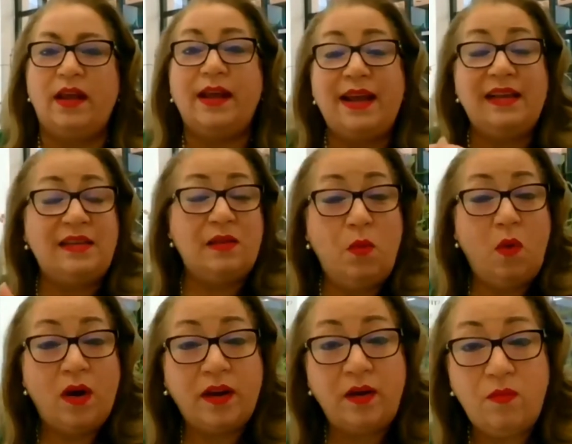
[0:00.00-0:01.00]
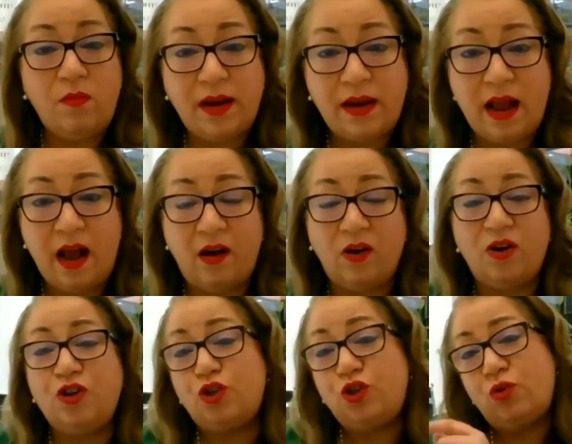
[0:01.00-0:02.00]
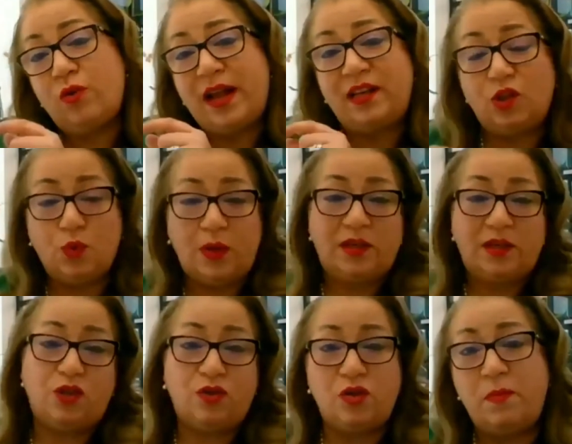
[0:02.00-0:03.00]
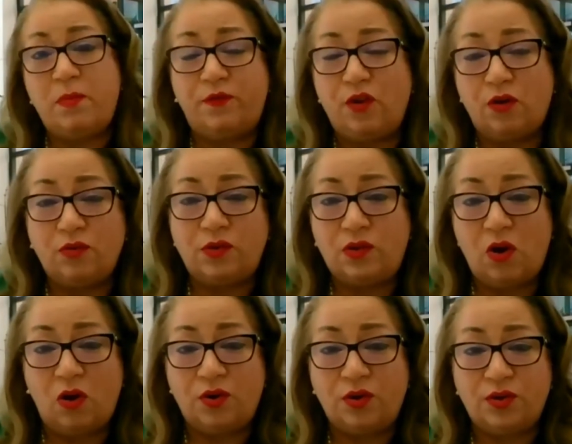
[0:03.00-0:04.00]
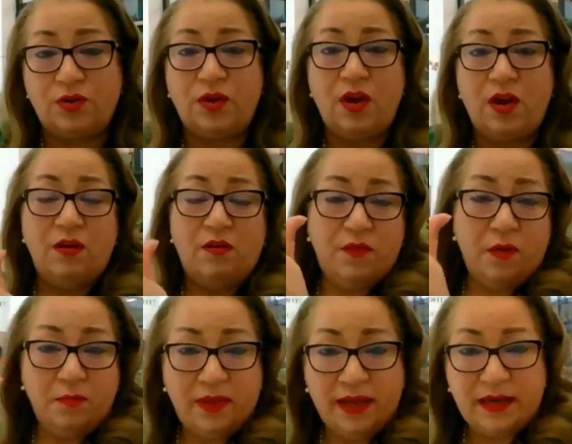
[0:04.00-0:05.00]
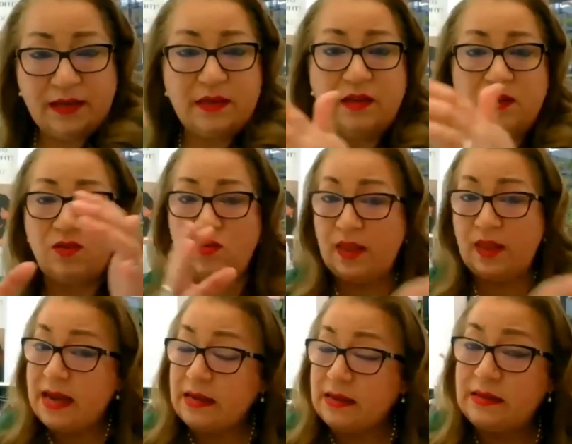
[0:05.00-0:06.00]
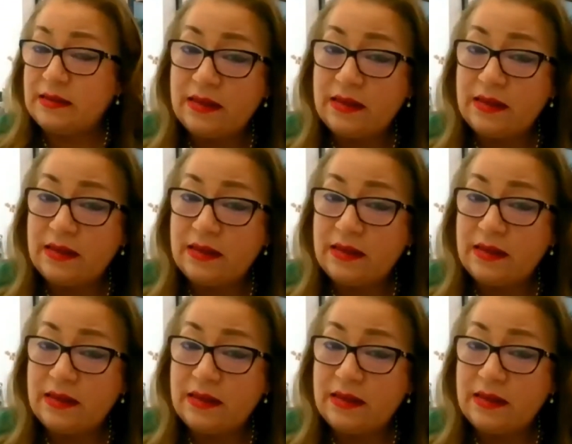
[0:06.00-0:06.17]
Is it working right now? Should I switch some of those dollars from this to this?